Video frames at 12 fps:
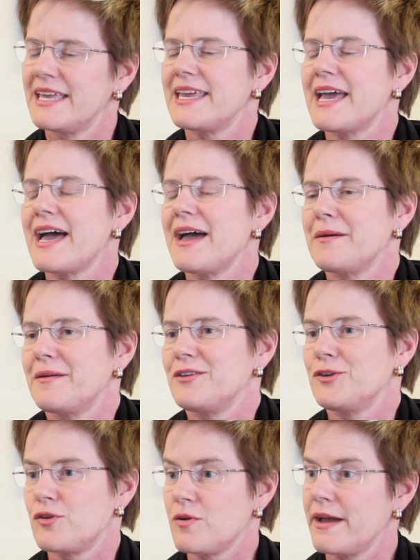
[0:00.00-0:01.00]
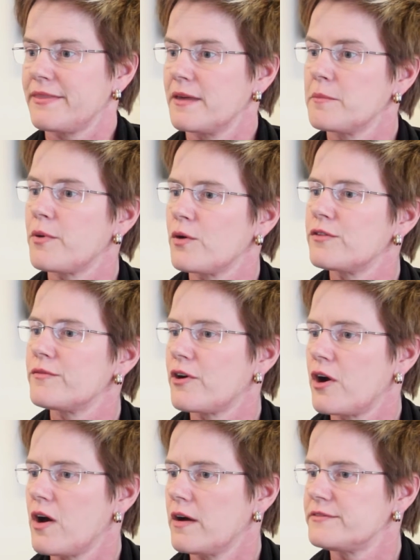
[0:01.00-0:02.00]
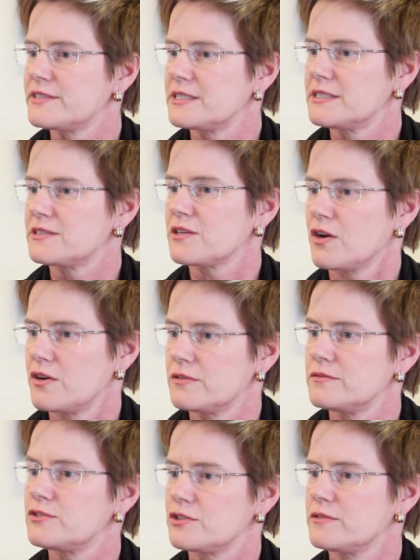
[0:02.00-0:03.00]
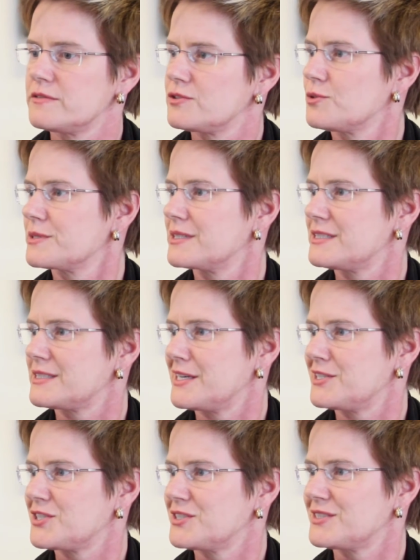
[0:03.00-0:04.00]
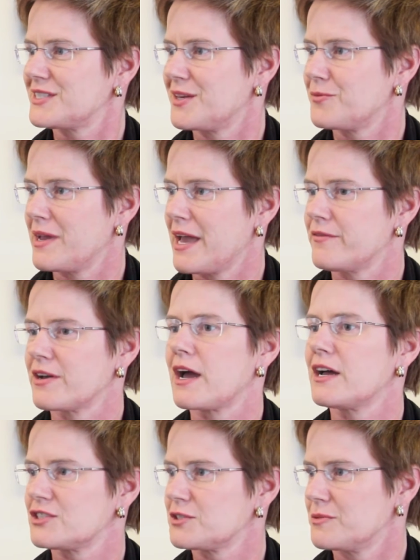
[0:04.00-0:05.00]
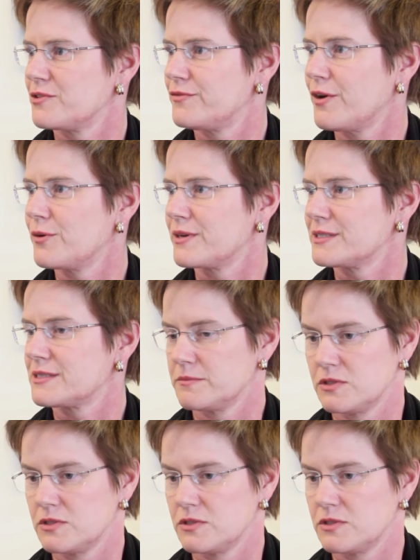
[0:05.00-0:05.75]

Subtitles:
Yeah, you know, I think both of our offices are service organizations and we have a customer focus.